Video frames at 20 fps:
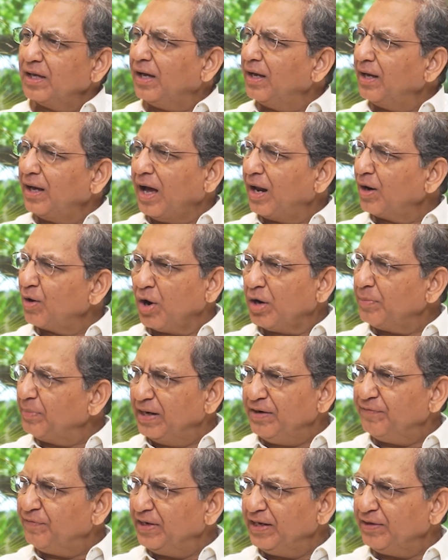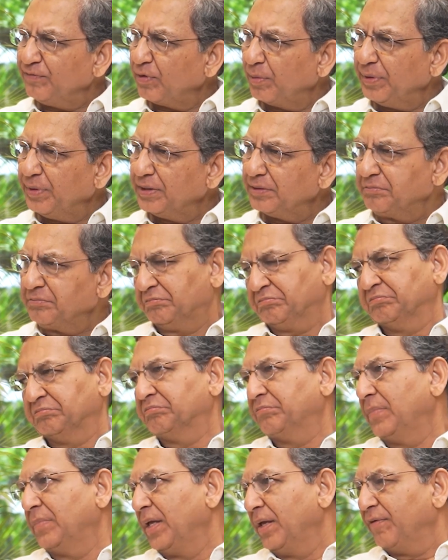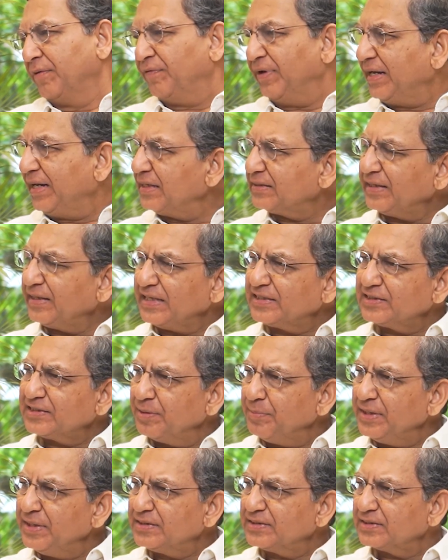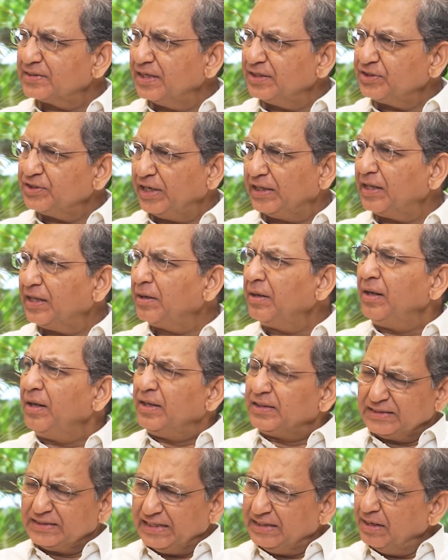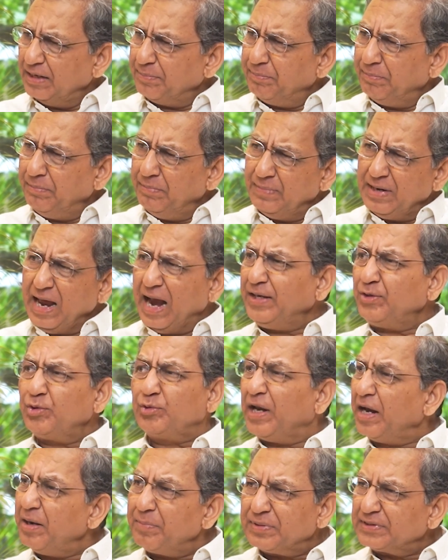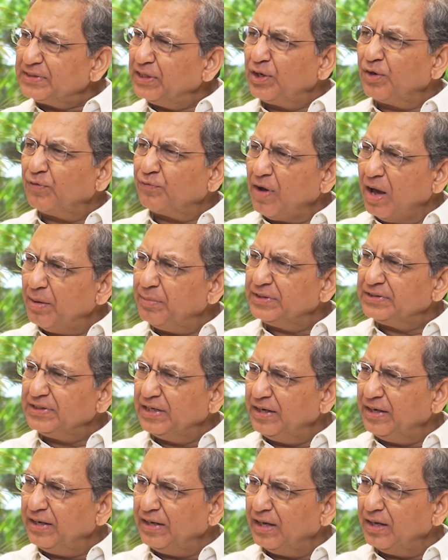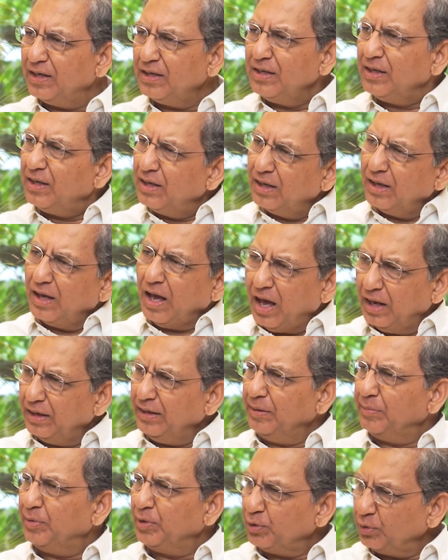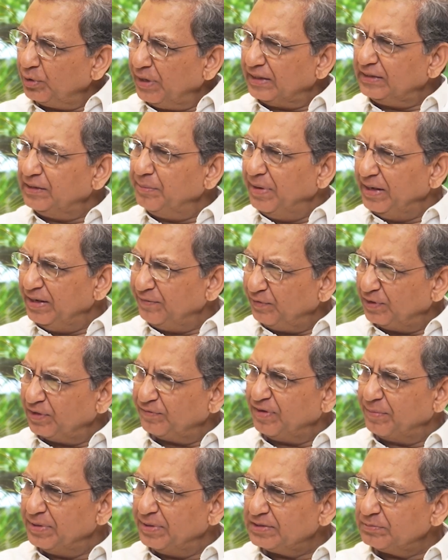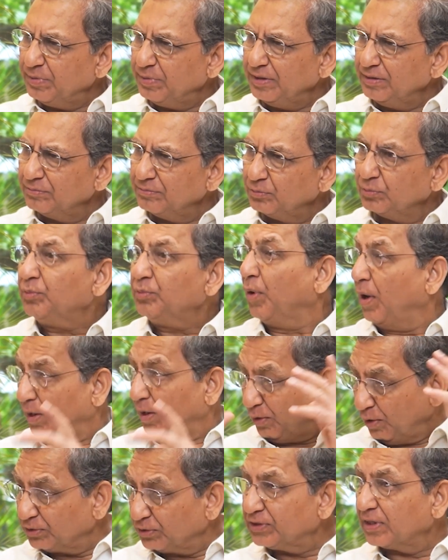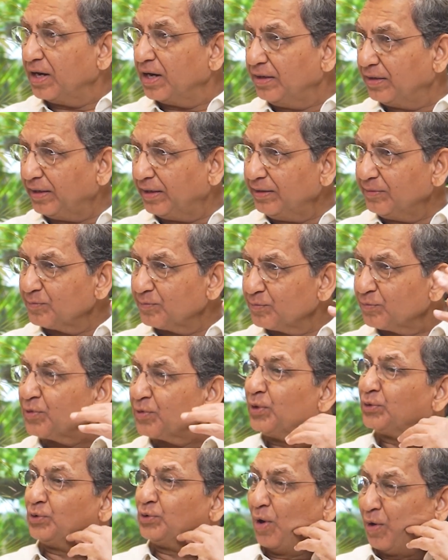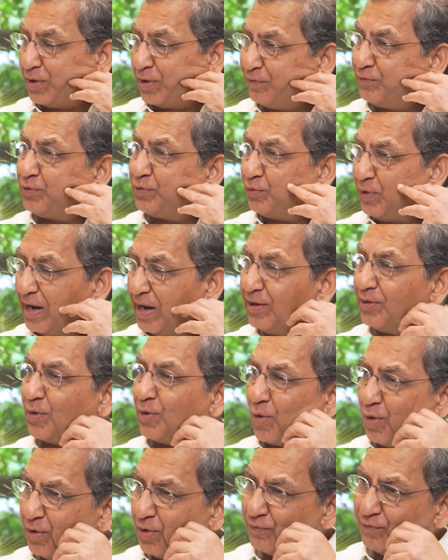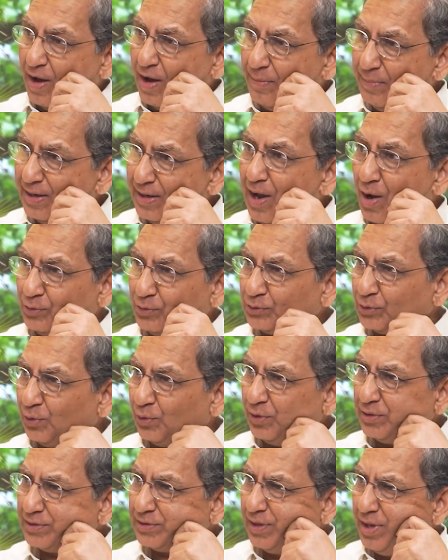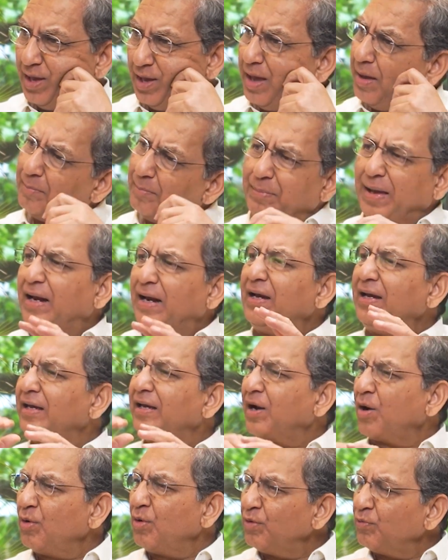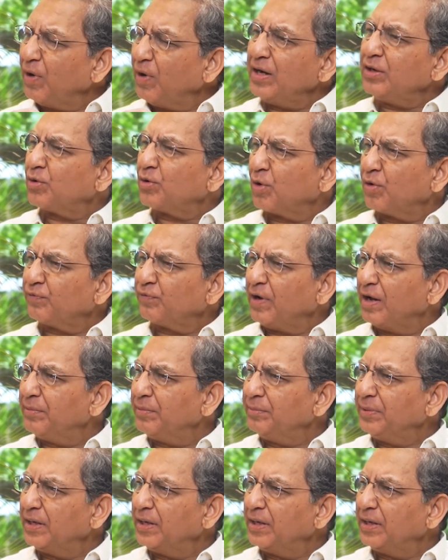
are not benefiting from it. Various estimates say that 9 to 10% of farmers in India are able to get the benefit of MSP across the country. So out of 12 crore farming households, barely around 1 crore farming